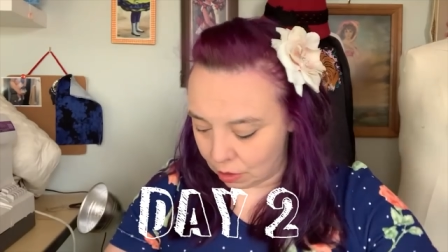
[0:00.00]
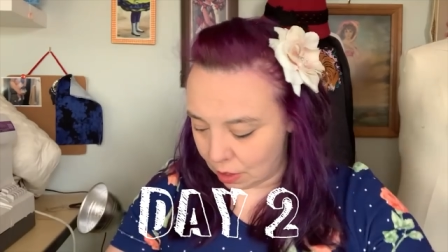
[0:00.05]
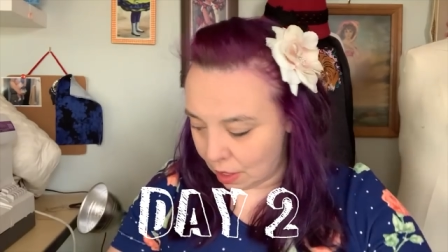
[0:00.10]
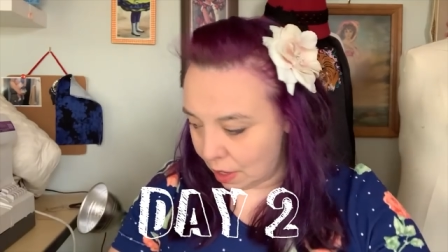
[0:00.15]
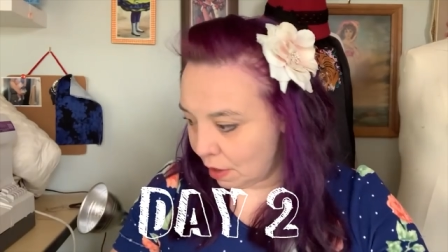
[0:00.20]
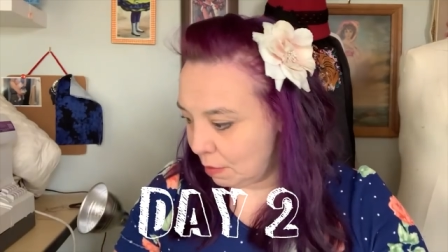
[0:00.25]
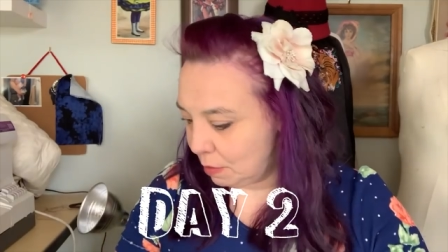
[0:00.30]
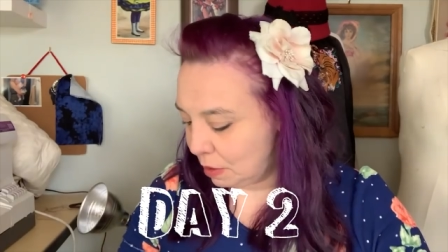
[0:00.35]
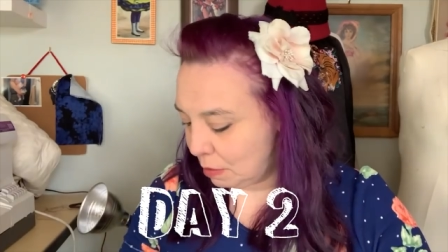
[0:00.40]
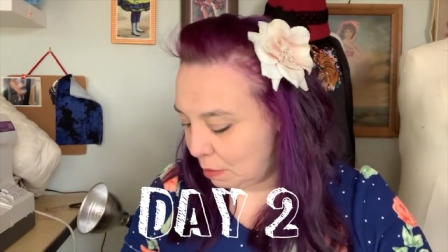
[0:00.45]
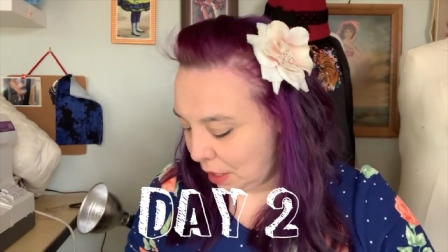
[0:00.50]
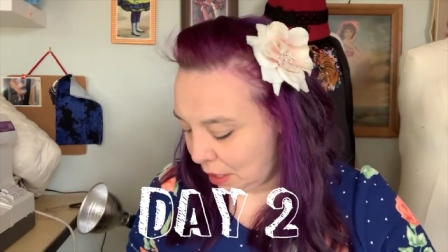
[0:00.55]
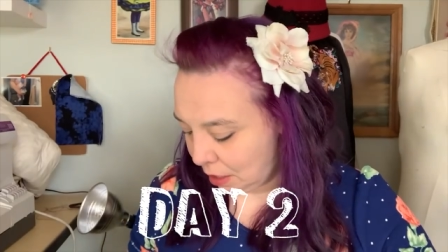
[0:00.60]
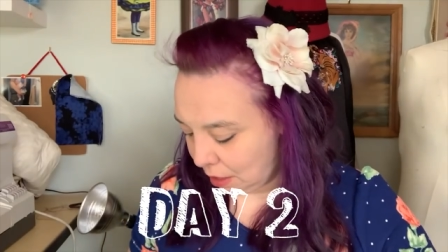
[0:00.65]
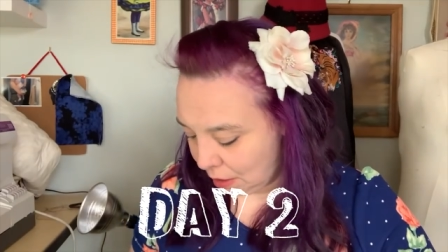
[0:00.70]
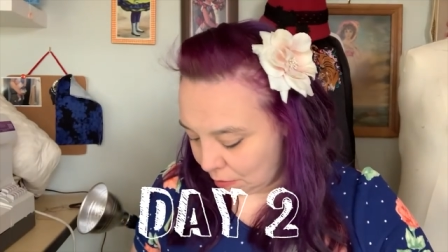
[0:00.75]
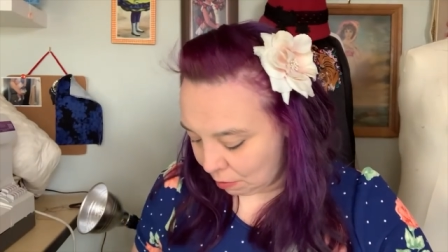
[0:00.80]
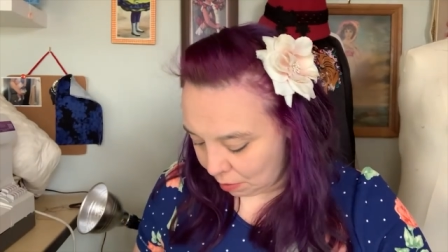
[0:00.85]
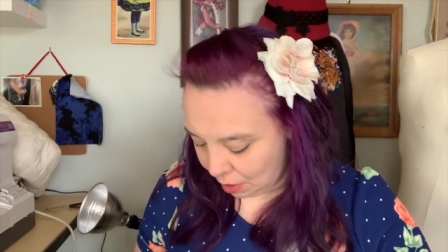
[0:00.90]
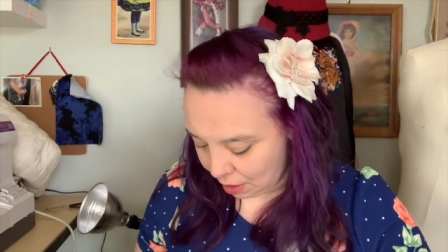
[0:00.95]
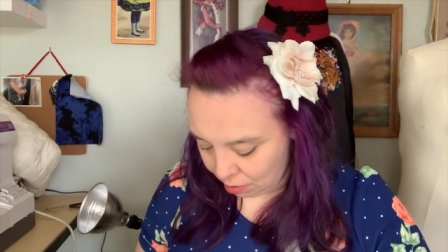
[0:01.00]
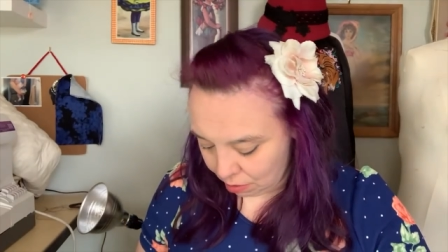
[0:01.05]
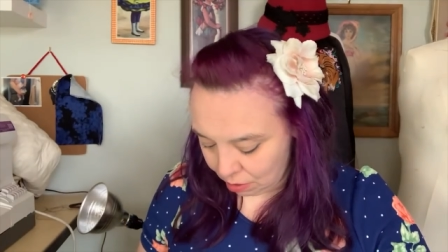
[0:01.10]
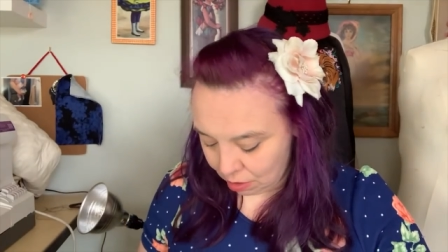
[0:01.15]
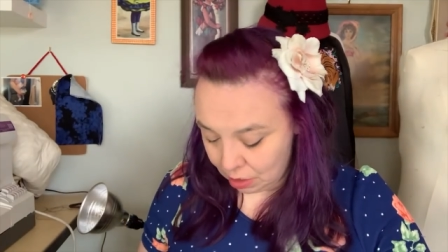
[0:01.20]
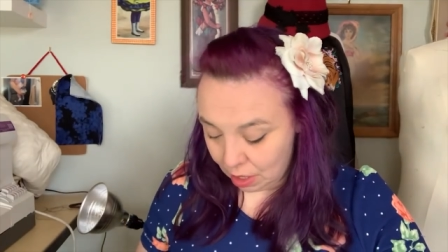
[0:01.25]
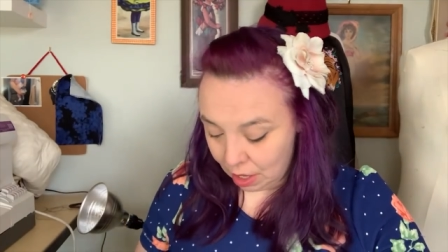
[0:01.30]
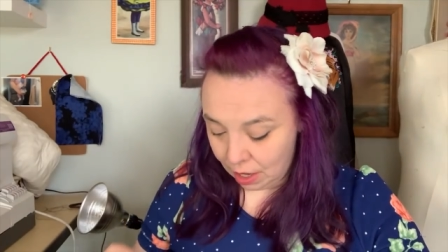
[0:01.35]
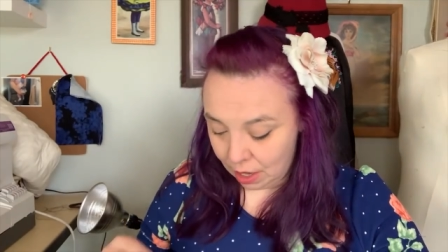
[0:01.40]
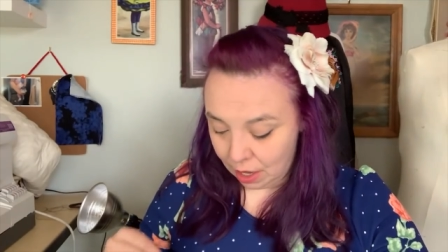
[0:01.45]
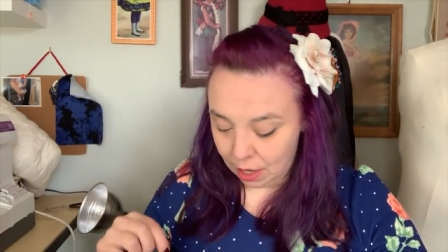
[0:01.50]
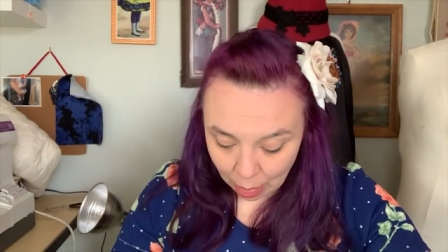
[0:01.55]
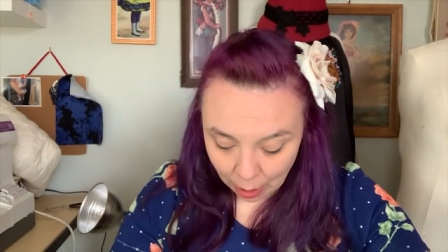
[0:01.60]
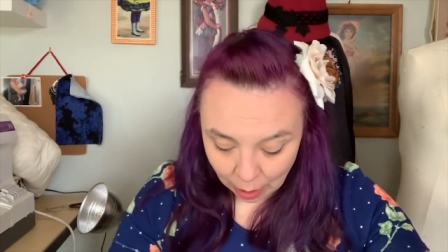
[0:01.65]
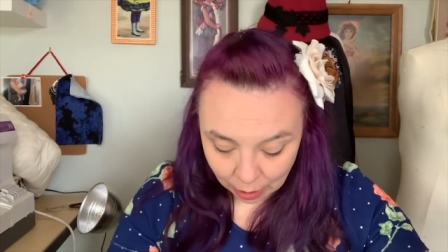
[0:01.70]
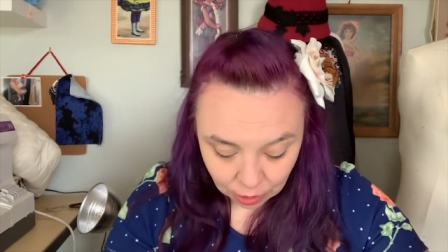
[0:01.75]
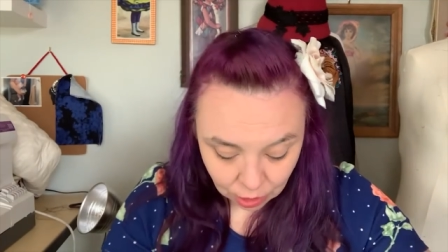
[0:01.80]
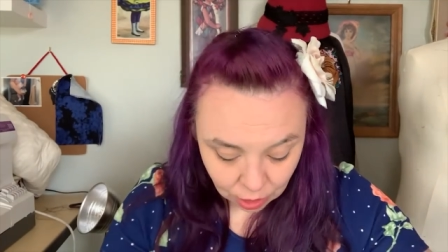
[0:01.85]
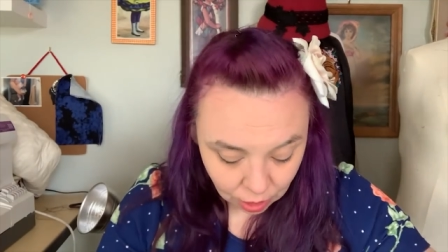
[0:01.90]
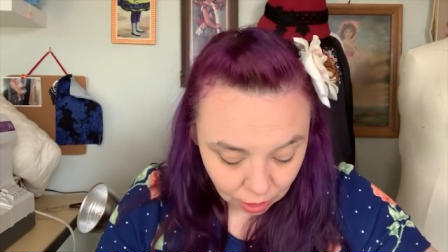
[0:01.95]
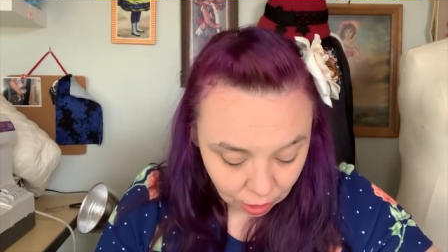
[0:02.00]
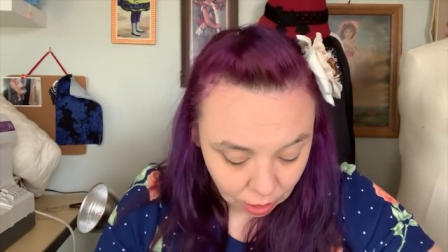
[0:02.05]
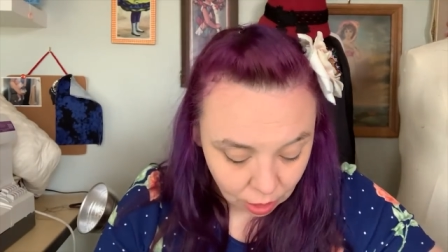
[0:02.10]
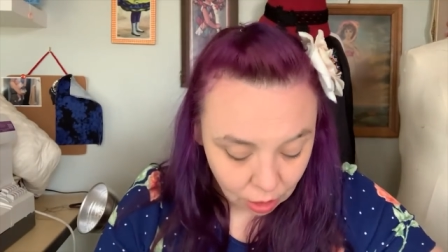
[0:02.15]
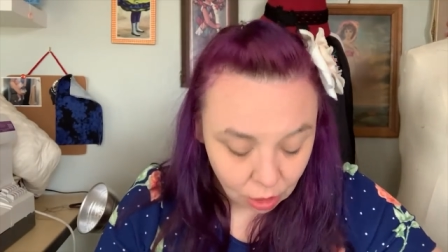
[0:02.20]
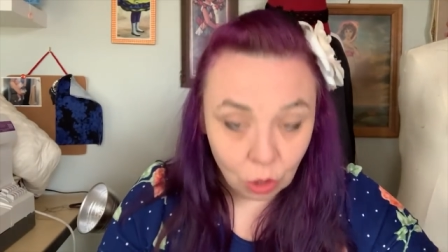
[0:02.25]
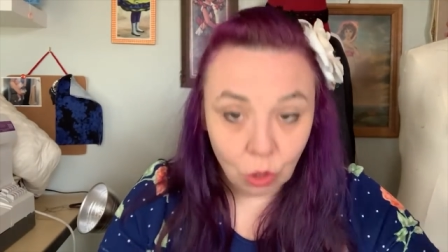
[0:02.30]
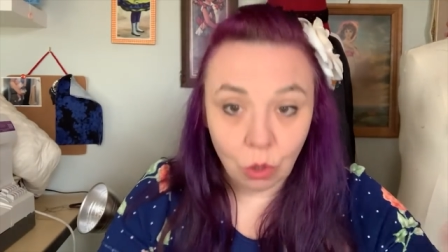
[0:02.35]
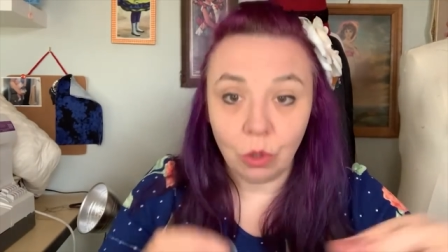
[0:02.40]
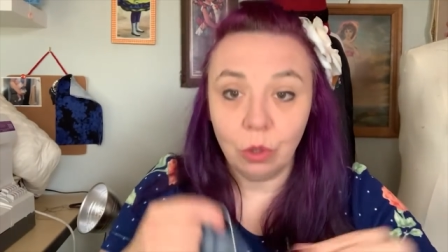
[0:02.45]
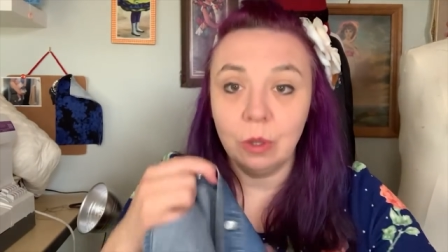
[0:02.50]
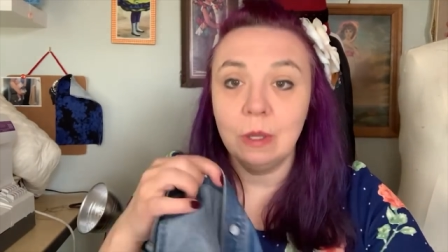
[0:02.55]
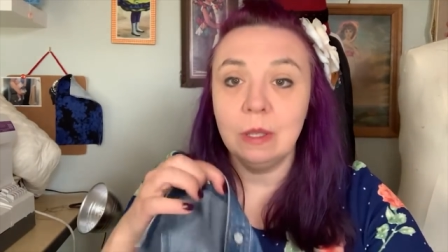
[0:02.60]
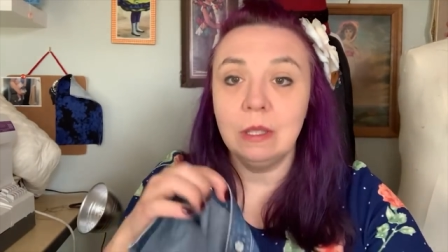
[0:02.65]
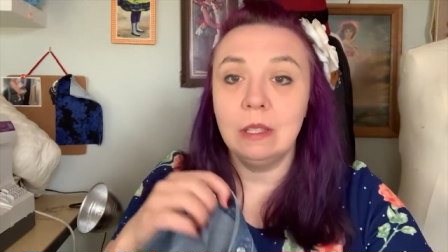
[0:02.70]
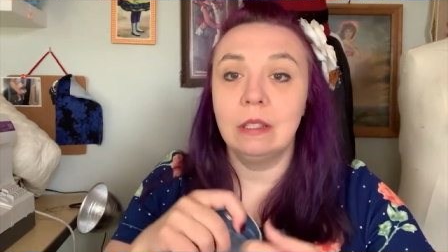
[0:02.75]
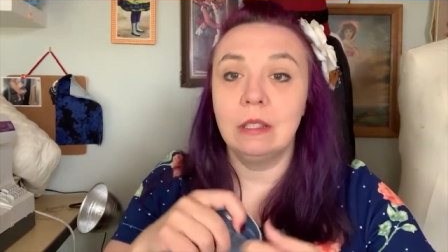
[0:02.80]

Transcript: now I'm debating whether or not I should use